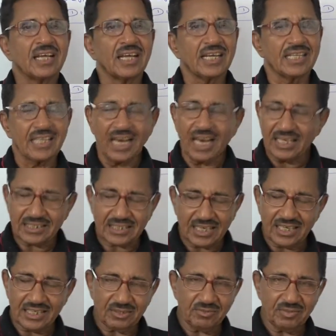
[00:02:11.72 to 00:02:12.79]
in the last
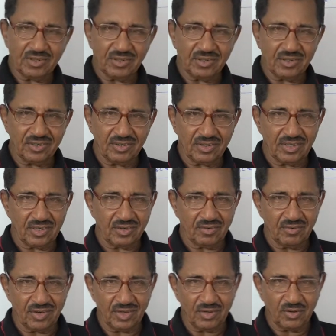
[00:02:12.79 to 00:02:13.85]
class,
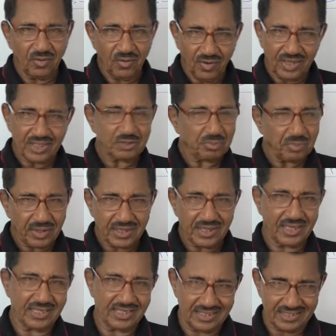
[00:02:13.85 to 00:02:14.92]
when no one
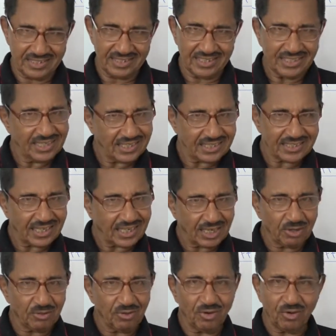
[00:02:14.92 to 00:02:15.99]
explaining this, in dictionary
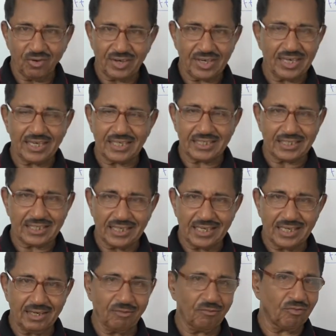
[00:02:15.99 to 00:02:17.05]
you will not get
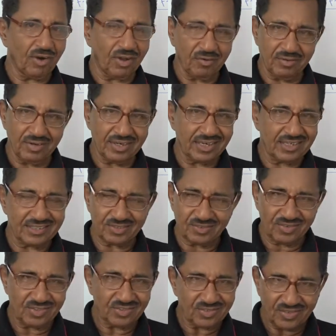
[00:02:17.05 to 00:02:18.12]
tree and flower and so
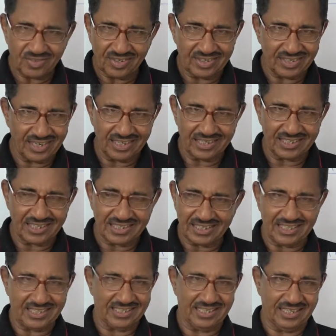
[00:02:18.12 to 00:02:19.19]
on and things
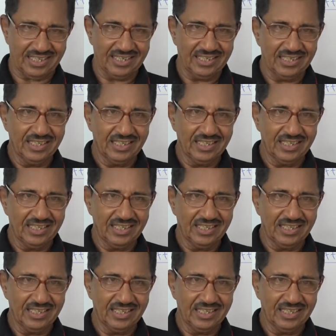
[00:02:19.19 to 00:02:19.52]
like that.